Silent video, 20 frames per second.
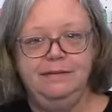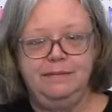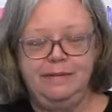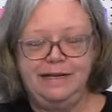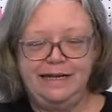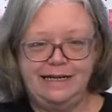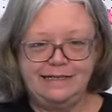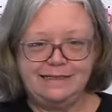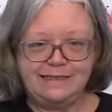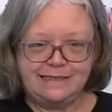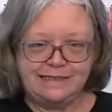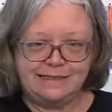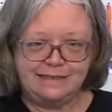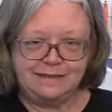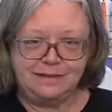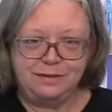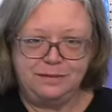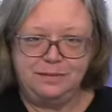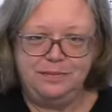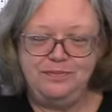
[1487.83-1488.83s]
My desk is
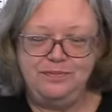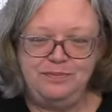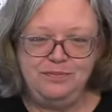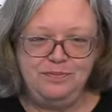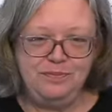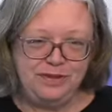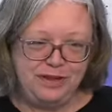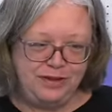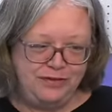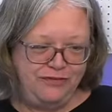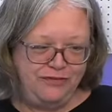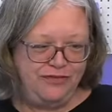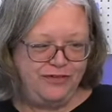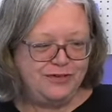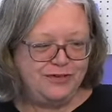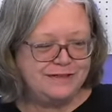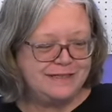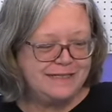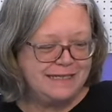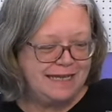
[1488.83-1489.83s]
a little
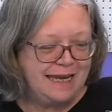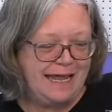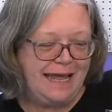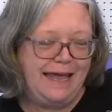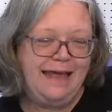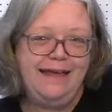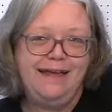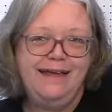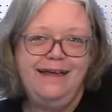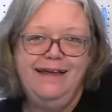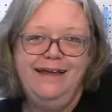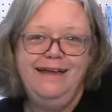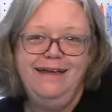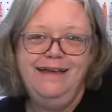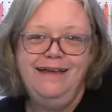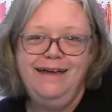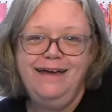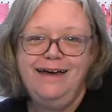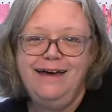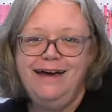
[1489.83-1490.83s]
full today.
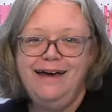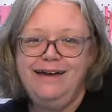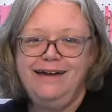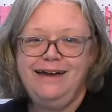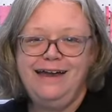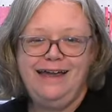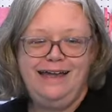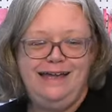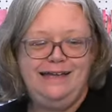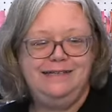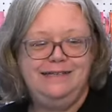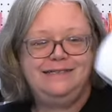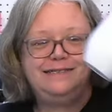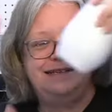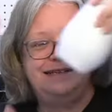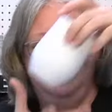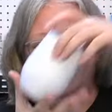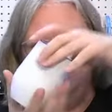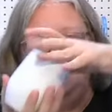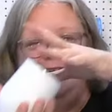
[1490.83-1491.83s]
All right,
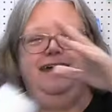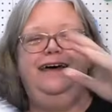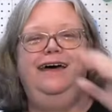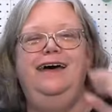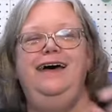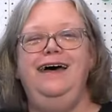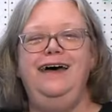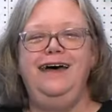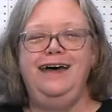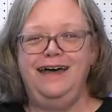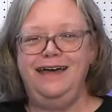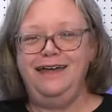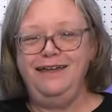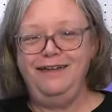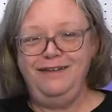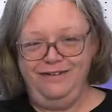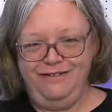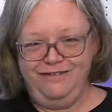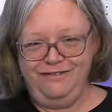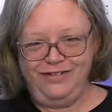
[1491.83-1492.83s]

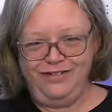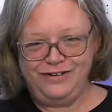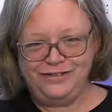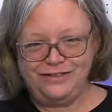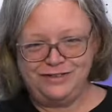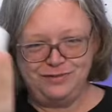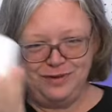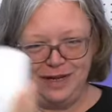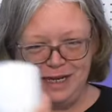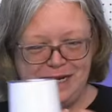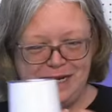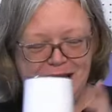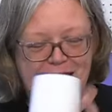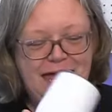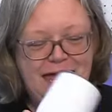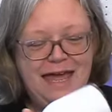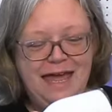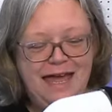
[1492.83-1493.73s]
aha, first one.